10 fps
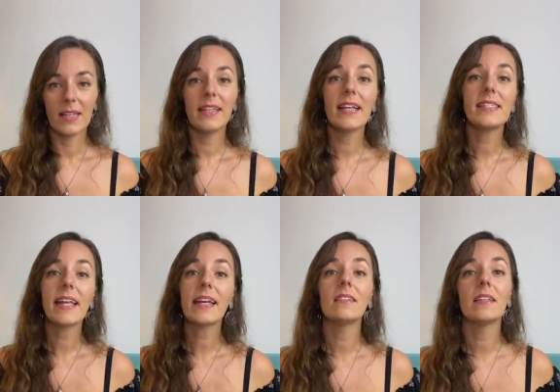The
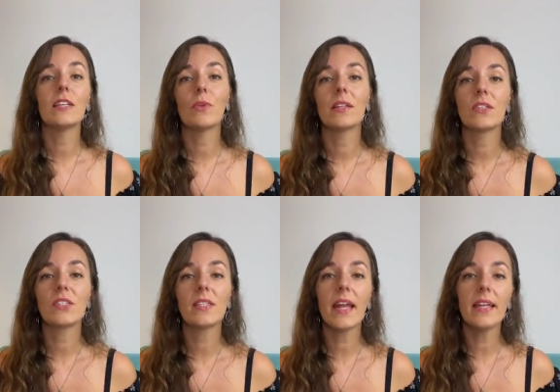second thing to
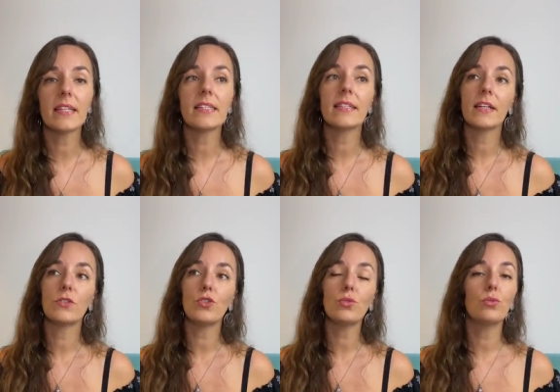understand is that
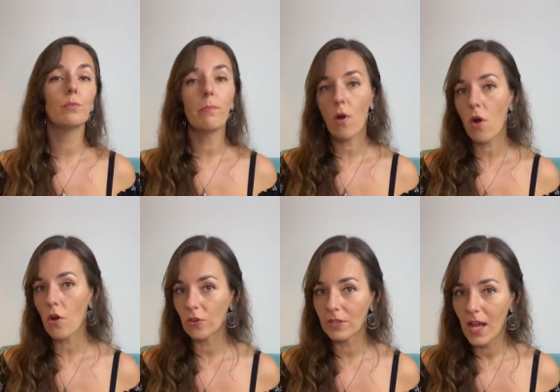due to
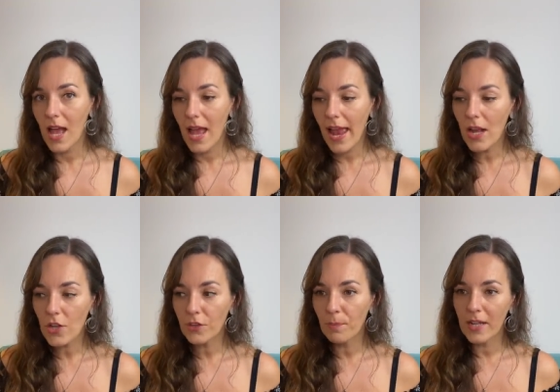porn, a
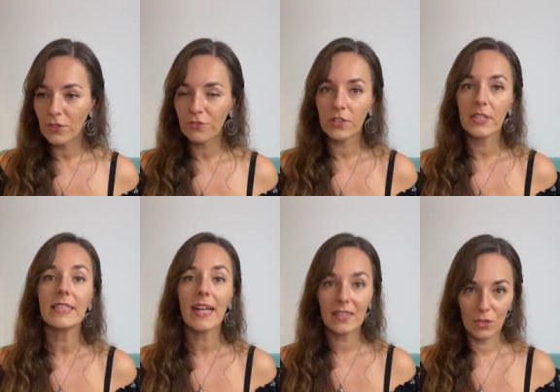lot of men feel
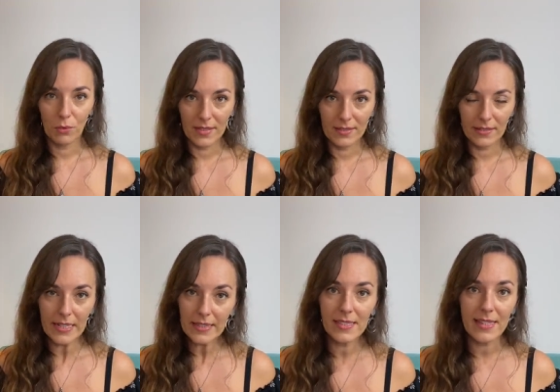inadequate
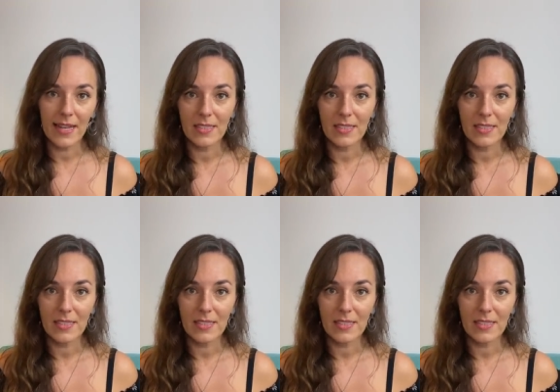in the size